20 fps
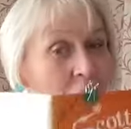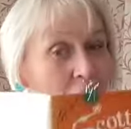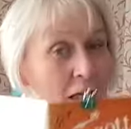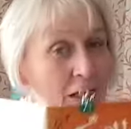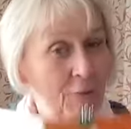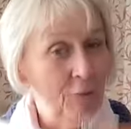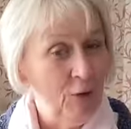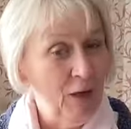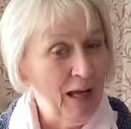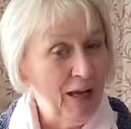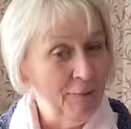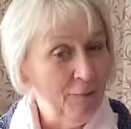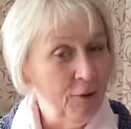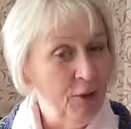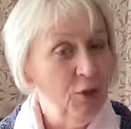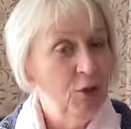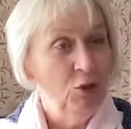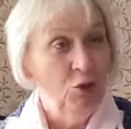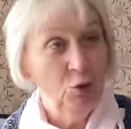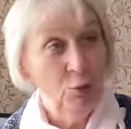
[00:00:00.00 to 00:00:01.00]
if you have
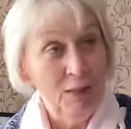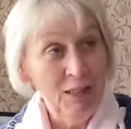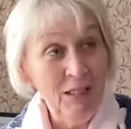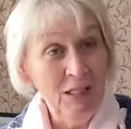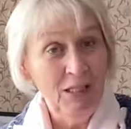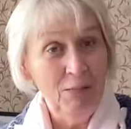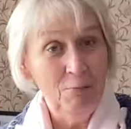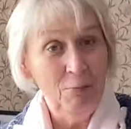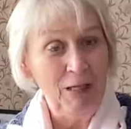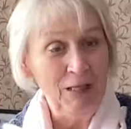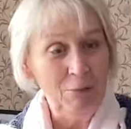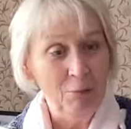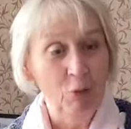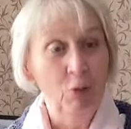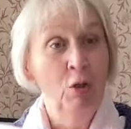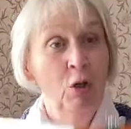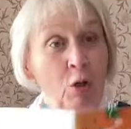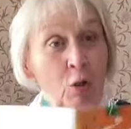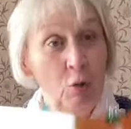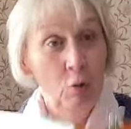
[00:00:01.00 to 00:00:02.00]
20
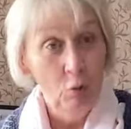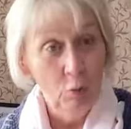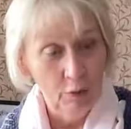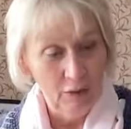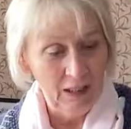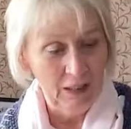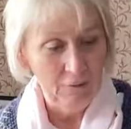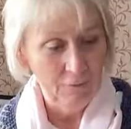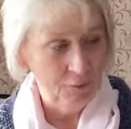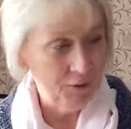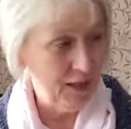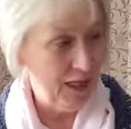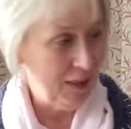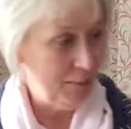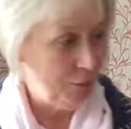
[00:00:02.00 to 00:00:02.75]
people looking for their